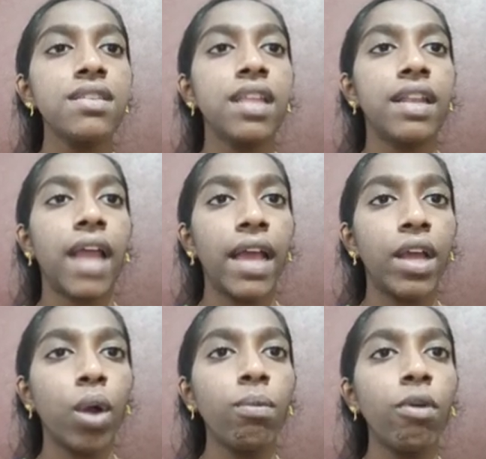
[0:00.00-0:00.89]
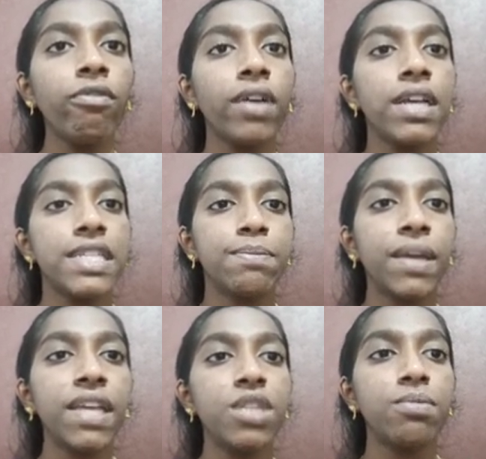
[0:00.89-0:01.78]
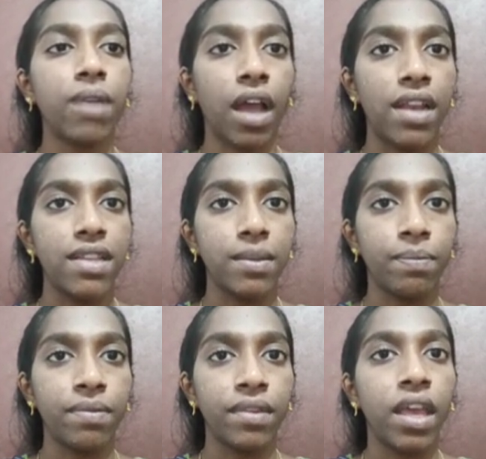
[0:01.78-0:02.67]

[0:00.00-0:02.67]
the diagram of speech mechanism.